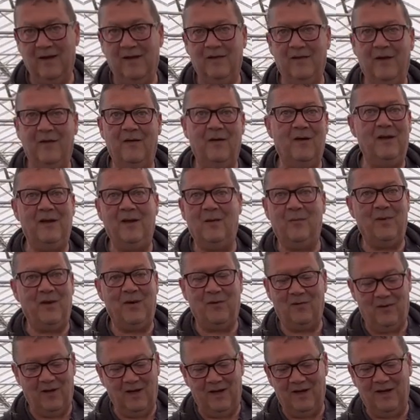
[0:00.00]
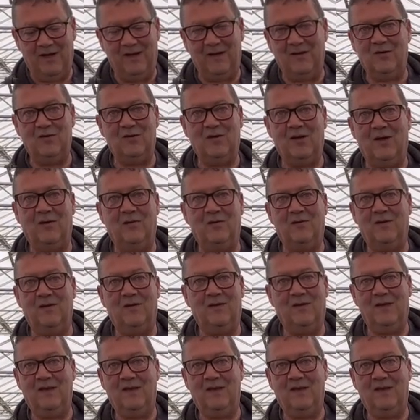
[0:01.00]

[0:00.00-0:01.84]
they're only about an inch out of